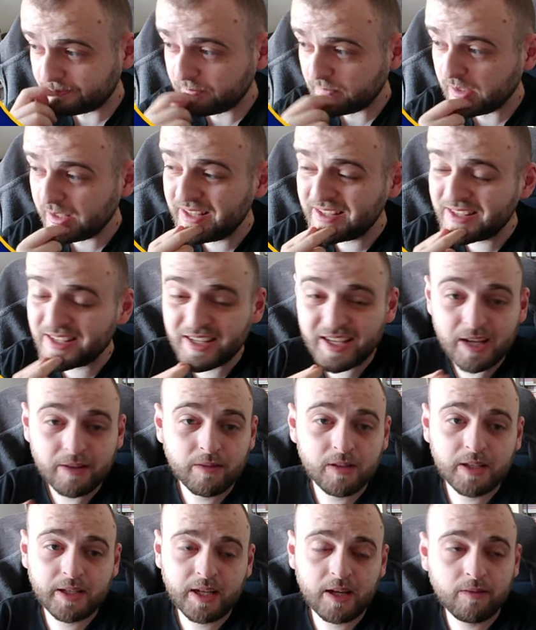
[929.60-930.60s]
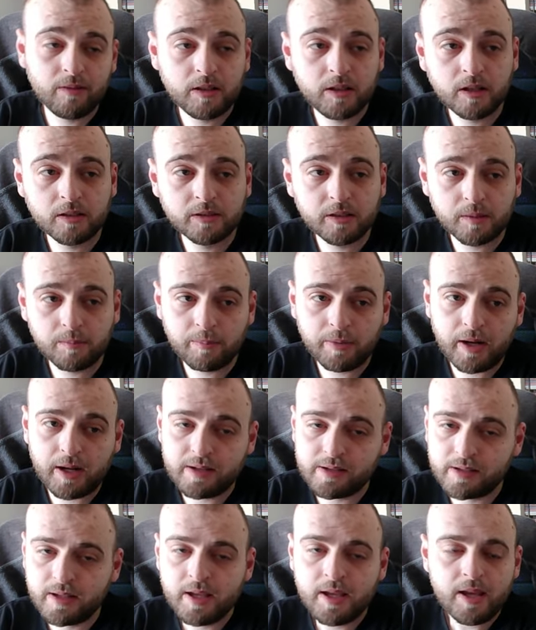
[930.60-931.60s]
is heavily
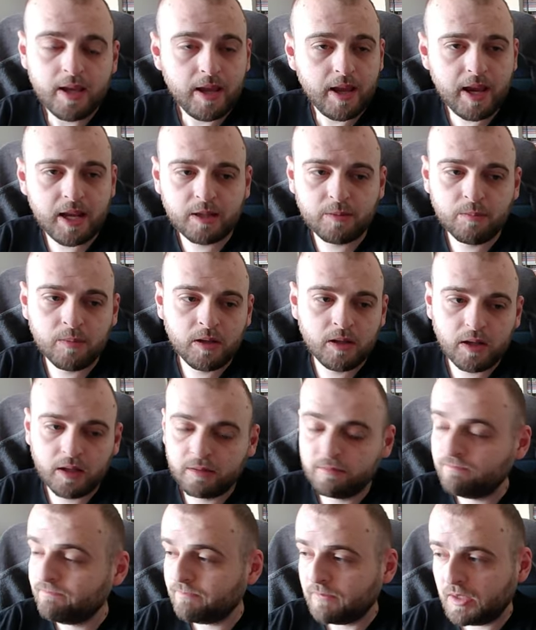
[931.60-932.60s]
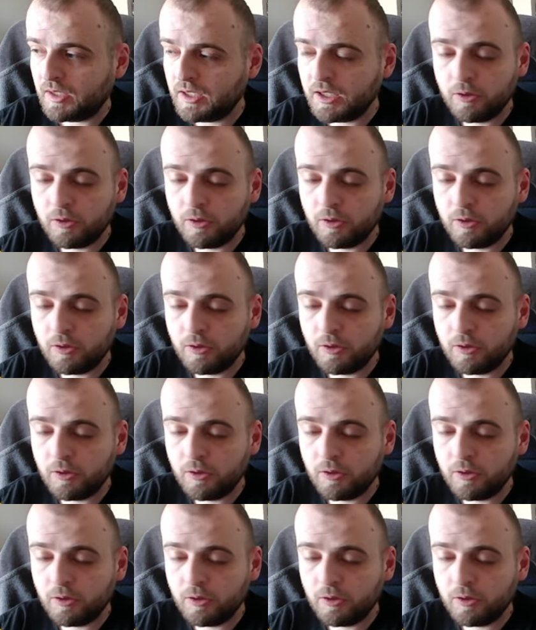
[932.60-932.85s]
underpriced. 8 million, he